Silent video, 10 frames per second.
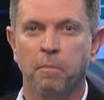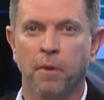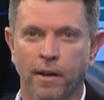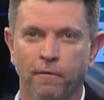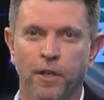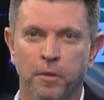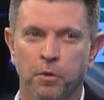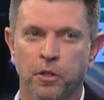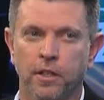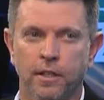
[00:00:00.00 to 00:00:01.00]
buying
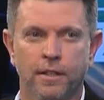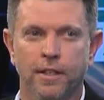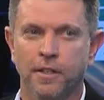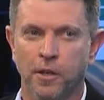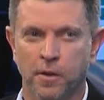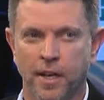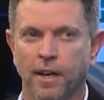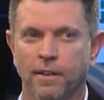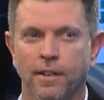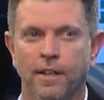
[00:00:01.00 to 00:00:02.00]
Facebook shares. There's no
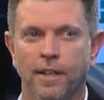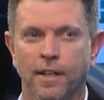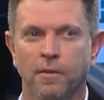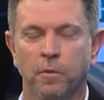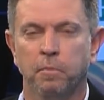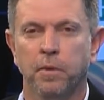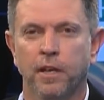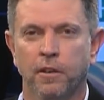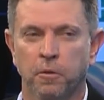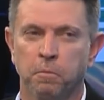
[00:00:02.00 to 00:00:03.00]
doubt that that would
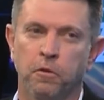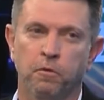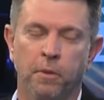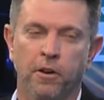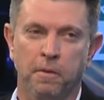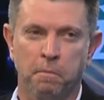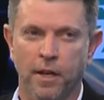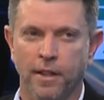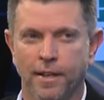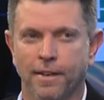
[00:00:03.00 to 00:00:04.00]
be a good move, bearing in
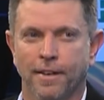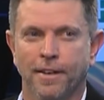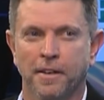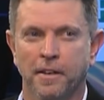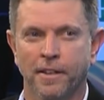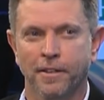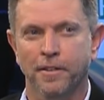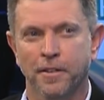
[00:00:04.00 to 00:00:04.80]
mind that this is